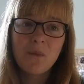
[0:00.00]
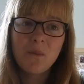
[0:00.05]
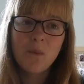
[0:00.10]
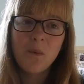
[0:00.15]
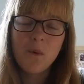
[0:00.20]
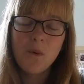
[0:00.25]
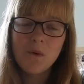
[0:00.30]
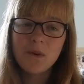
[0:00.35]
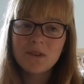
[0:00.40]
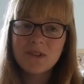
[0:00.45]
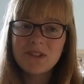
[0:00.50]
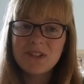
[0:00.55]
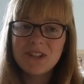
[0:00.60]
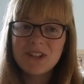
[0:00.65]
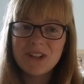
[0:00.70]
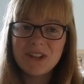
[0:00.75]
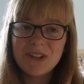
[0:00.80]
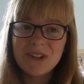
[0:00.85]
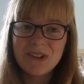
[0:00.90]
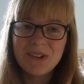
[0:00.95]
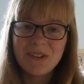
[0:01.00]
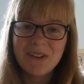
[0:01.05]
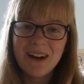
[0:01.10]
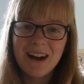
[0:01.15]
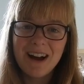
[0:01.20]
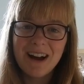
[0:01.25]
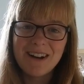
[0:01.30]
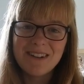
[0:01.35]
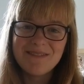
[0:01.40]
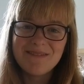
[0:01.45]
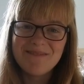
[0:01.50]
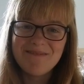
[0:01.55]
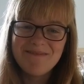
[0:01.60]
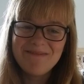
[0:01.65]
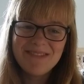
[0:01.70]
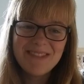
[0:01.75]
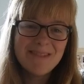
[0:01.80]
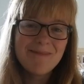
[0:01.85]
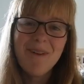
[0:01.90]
walk to um,